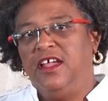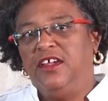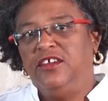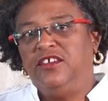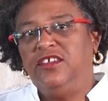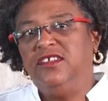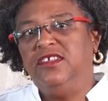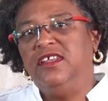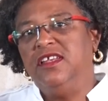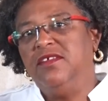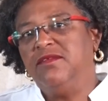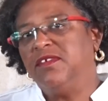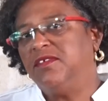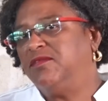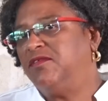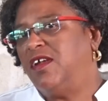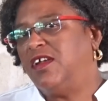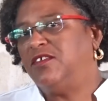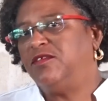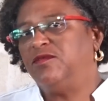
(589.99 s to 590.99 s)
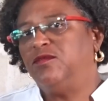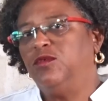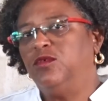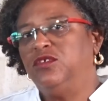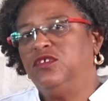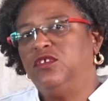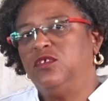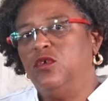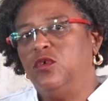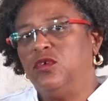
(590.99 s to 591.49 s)
to deliver fresh
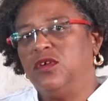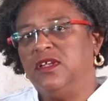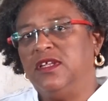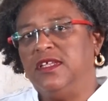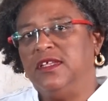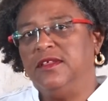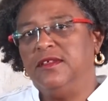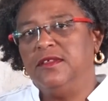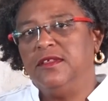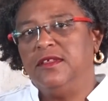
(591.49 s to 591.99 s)
foods locally.